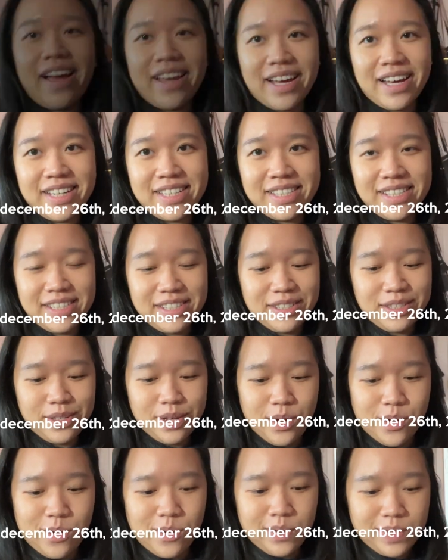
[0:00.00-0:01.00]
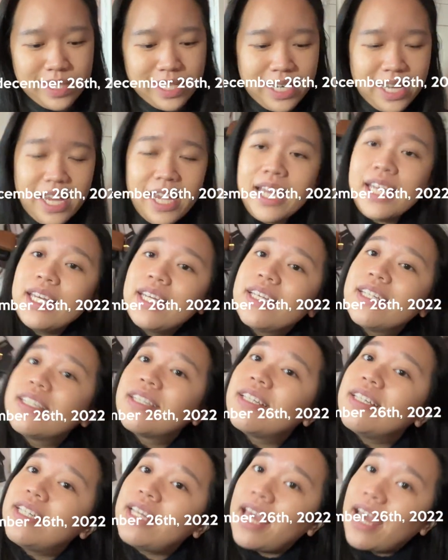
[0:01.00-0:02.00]
guys, so today is
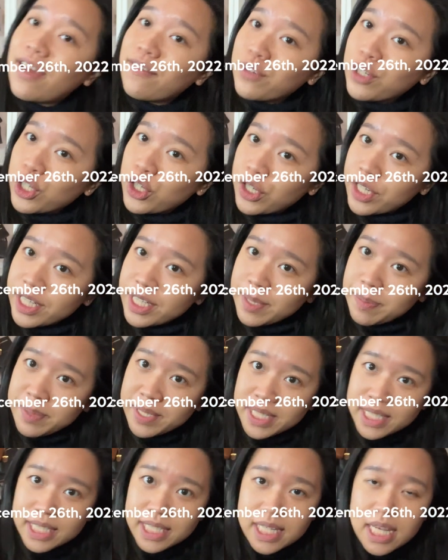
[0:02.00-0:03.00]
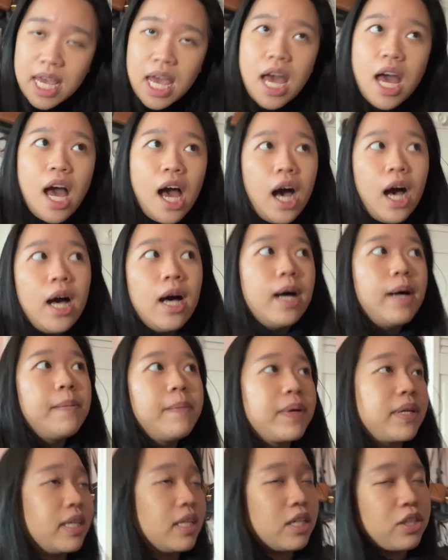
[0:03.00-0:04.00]
the day after Christmas.
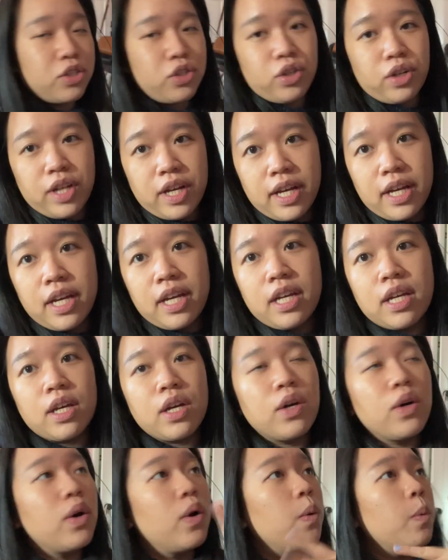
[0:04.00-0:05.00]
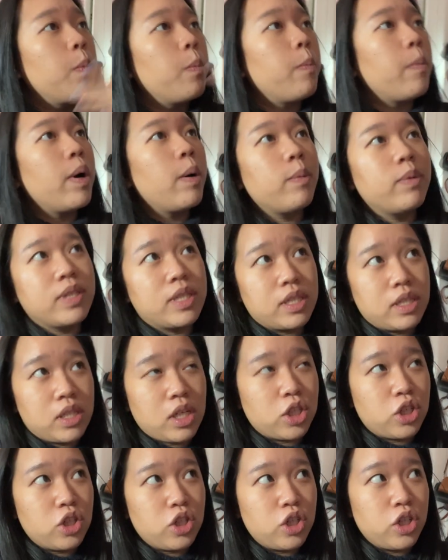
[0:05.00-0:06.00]
Yesterday was
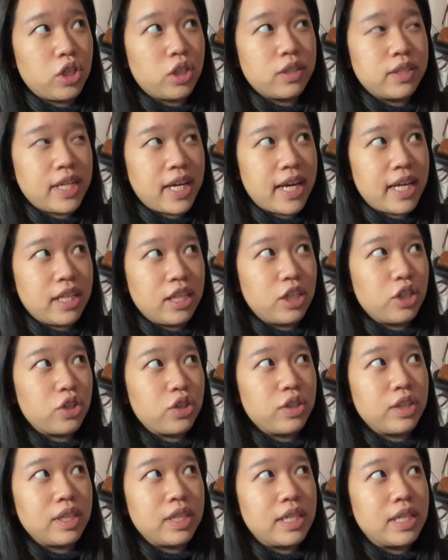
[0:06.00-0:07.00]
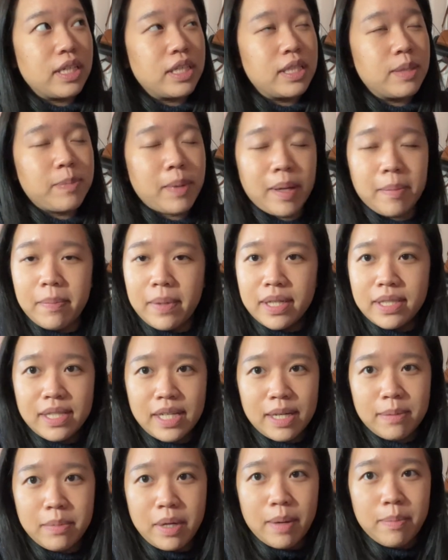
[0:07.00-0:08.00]
such a chill day. I literally spent my
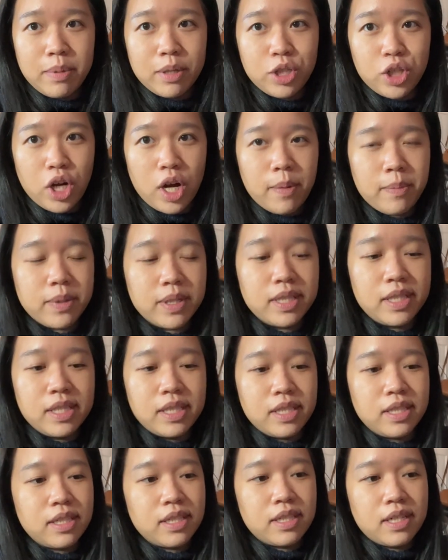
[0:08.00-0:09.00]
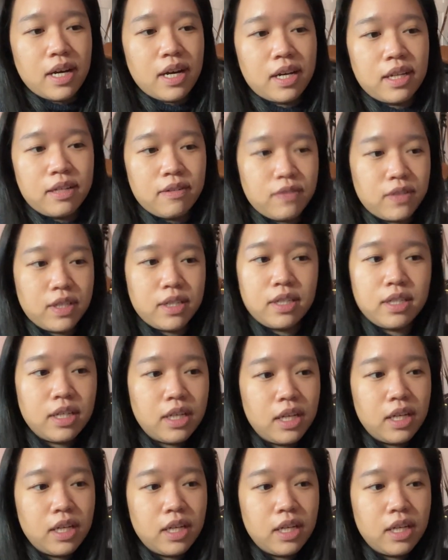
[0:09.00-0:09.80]
day in my pajamas, did not even